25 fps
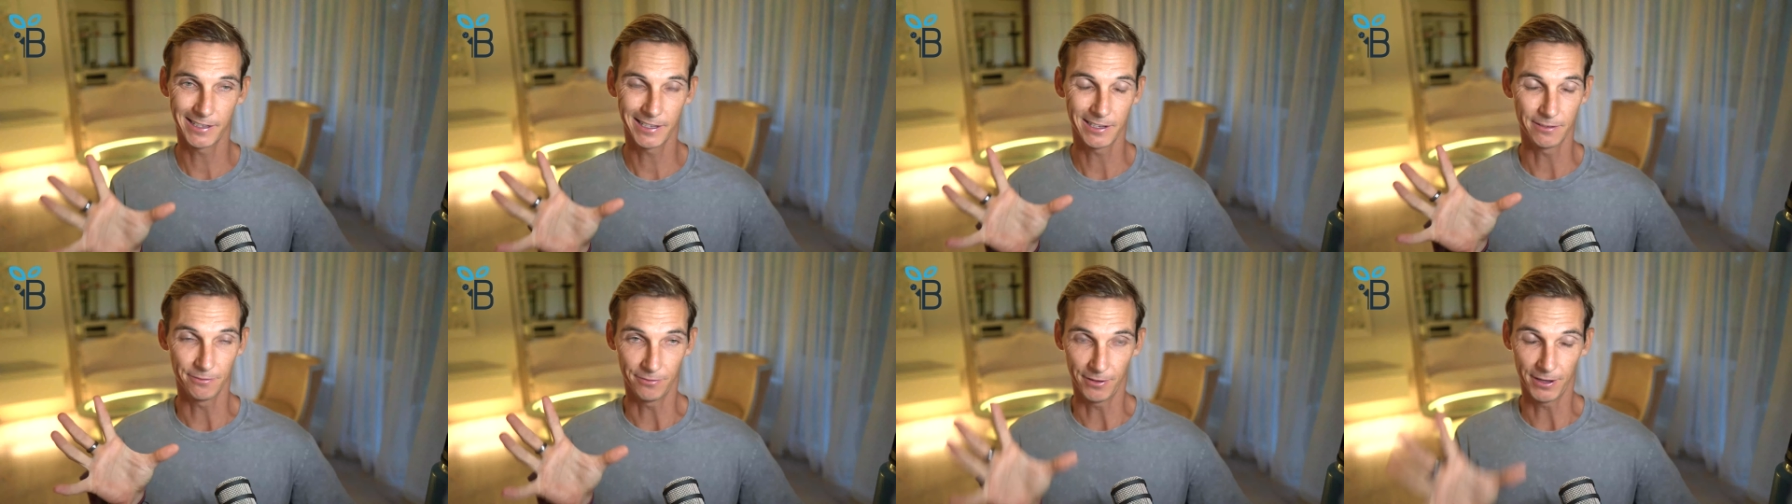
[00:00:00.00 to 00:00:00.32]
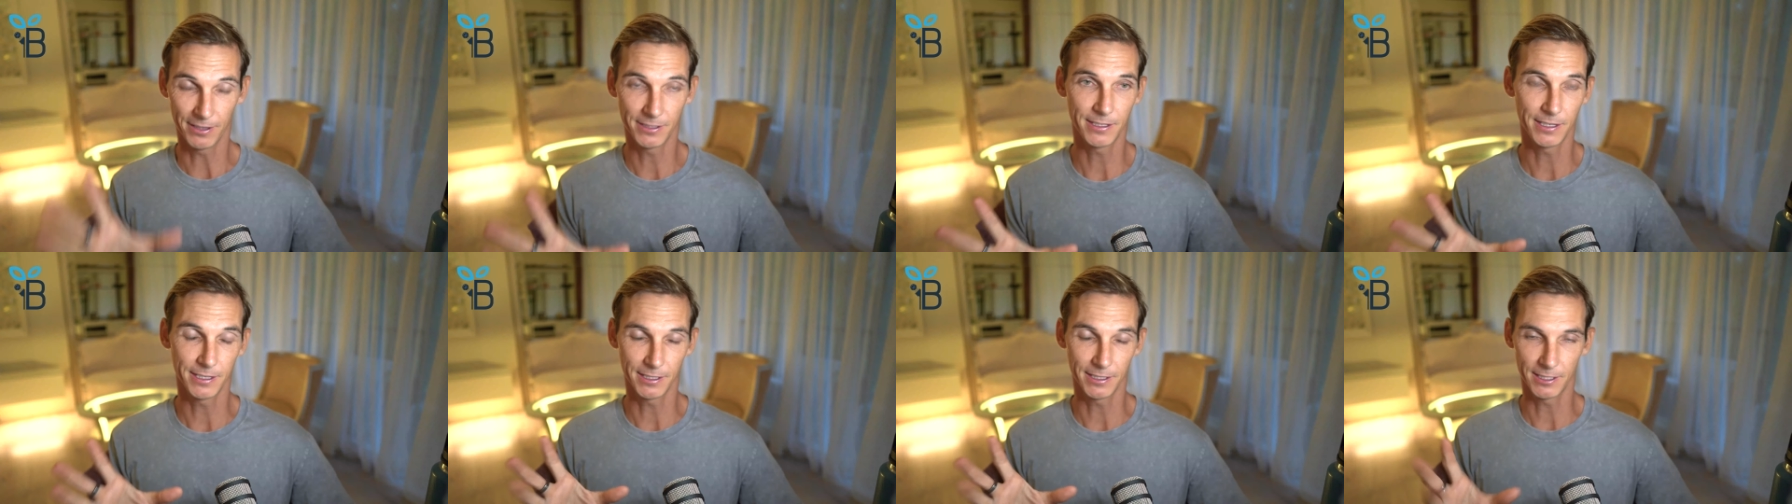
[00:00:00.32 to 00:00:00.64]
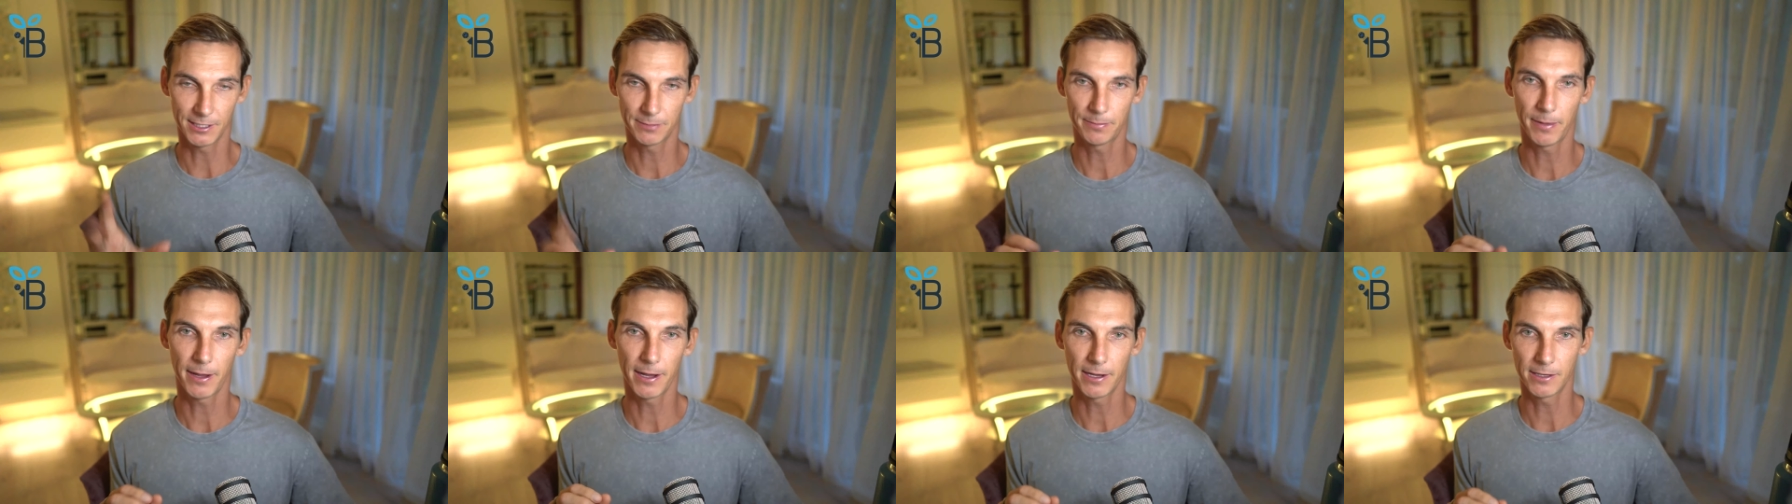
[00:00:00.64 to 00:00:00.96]
investing
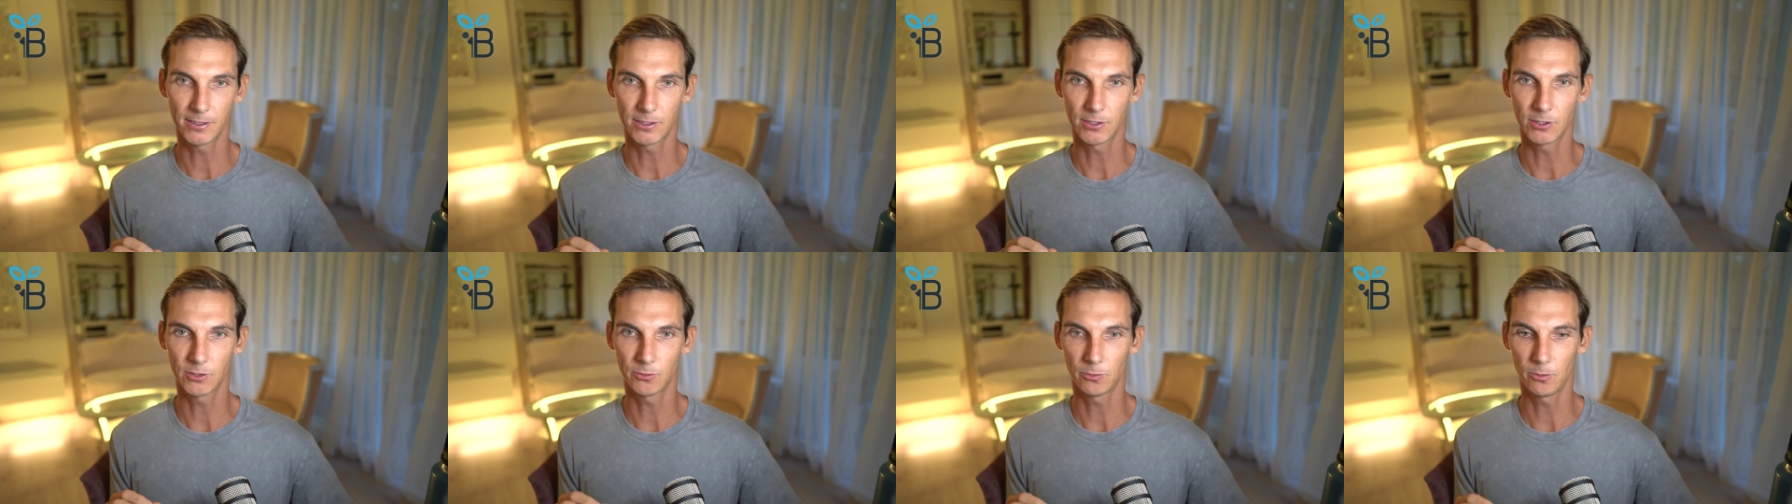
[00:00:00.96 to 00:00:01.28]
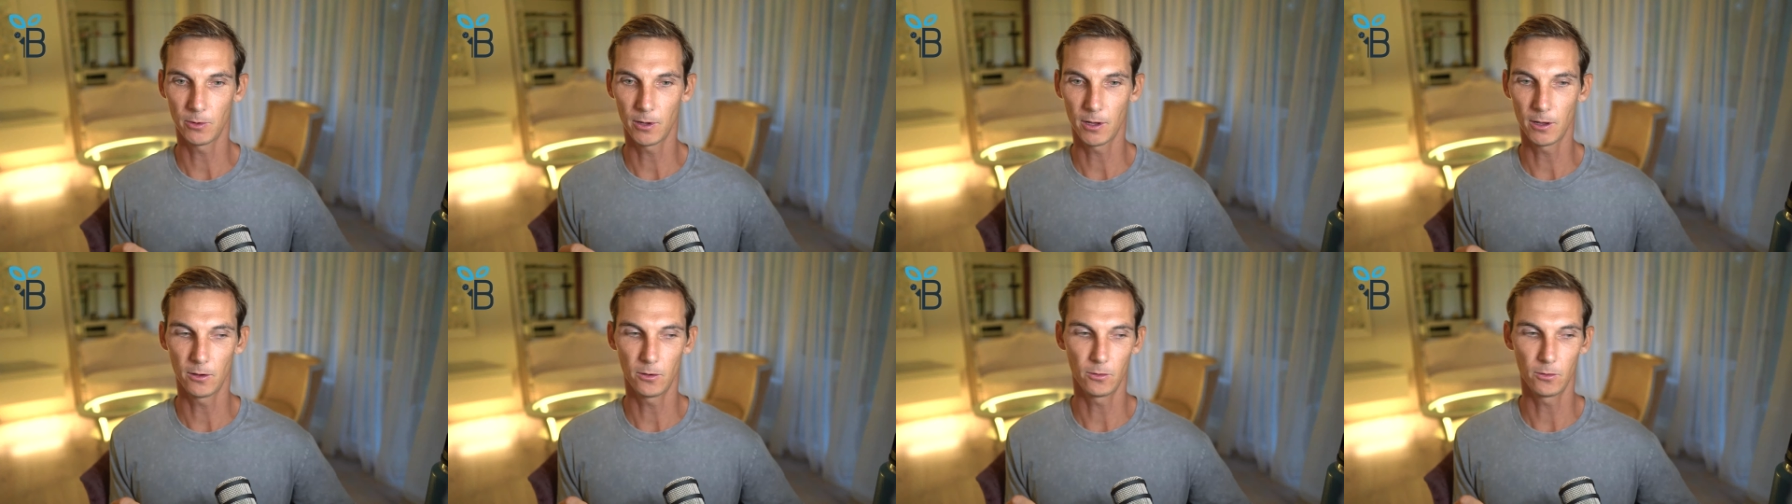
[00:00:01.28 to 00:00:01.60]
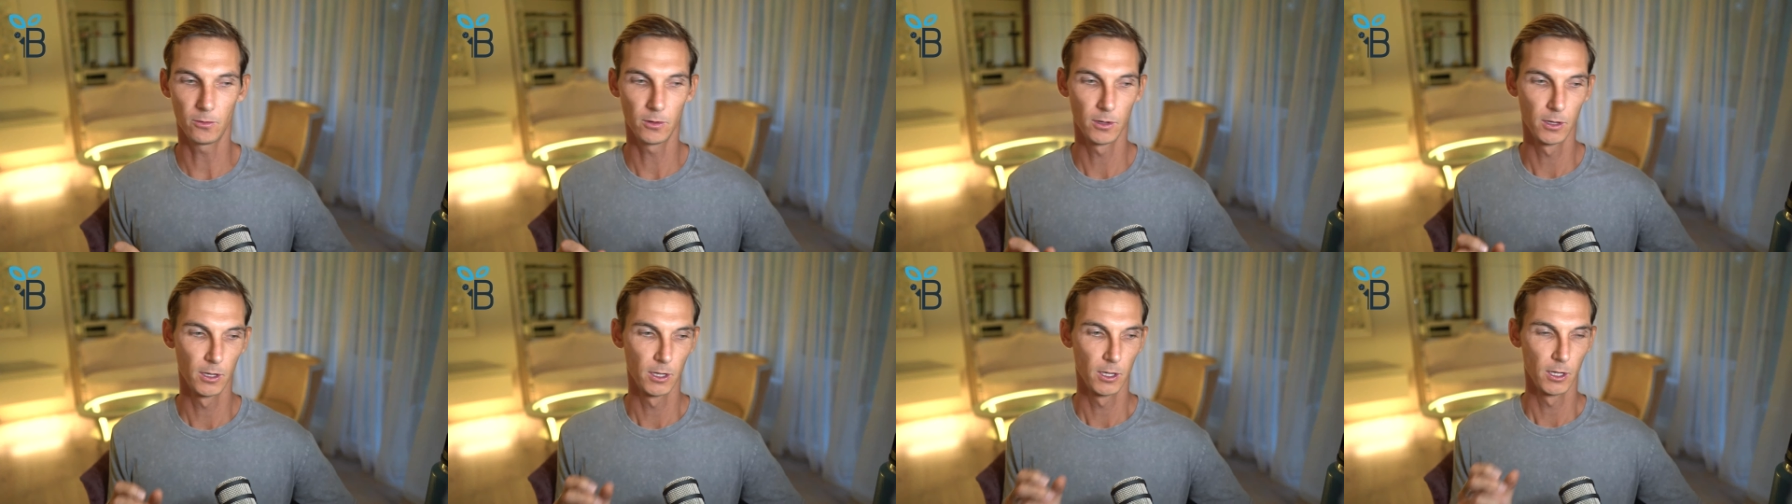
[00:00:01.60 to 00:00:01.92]
space as
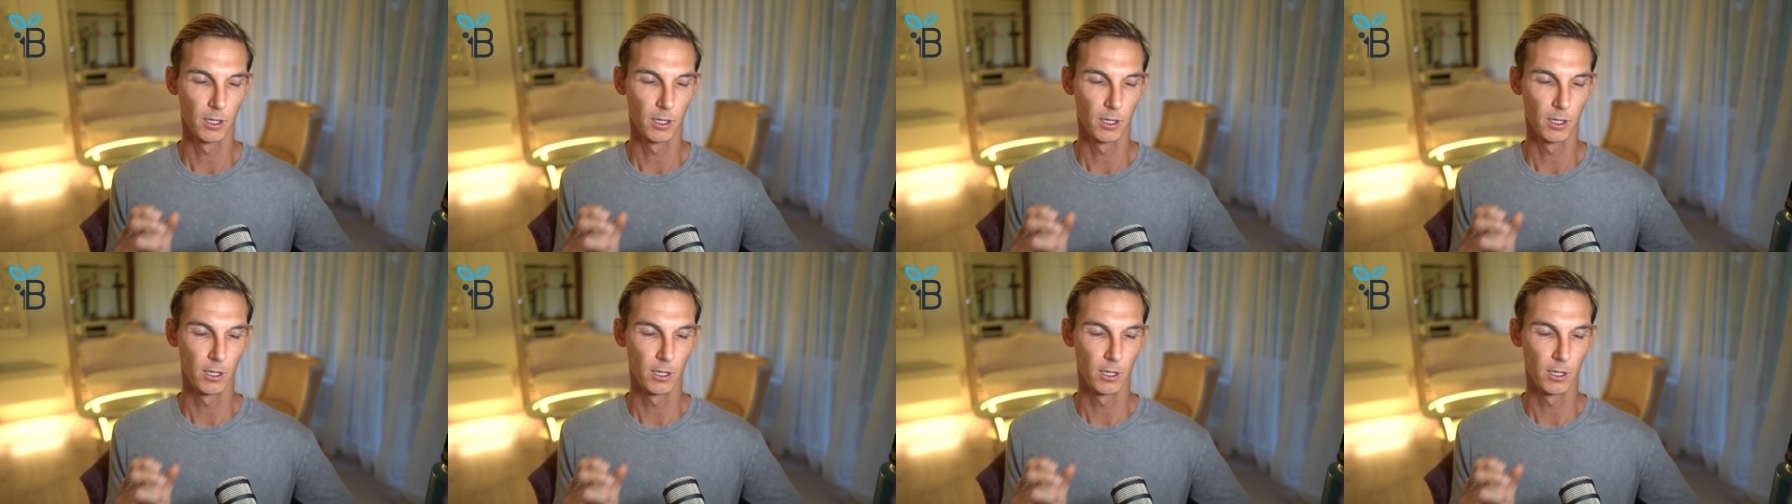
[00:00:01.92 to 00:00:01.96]
well.